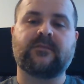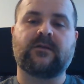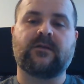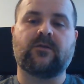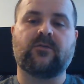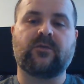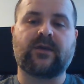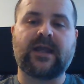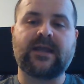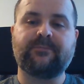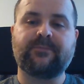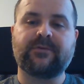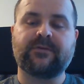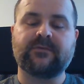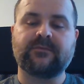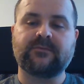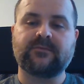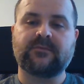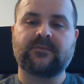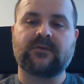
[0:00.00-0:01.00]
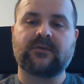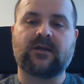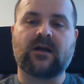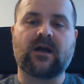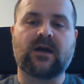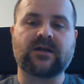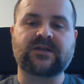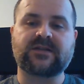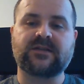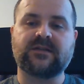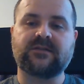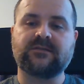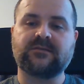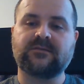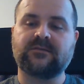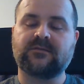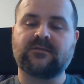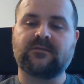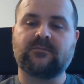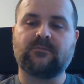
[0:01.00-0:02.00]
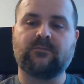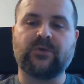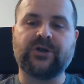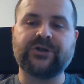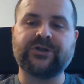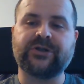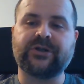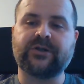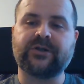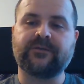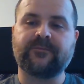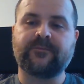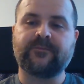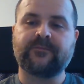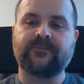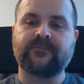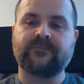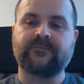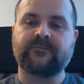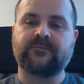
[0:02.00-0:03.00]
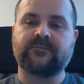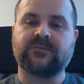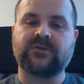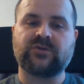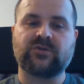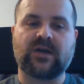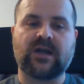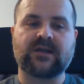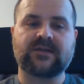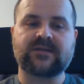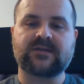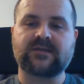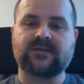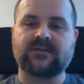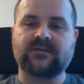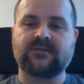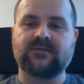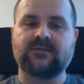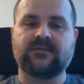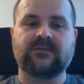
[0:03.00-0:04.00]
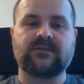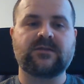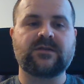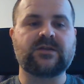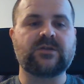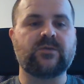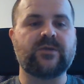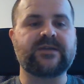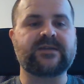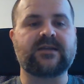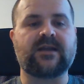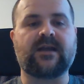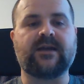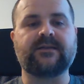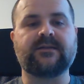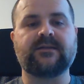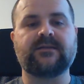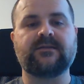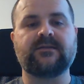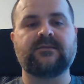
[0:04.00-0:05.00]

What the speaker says: Rape, arson, murder, drugs, suicide.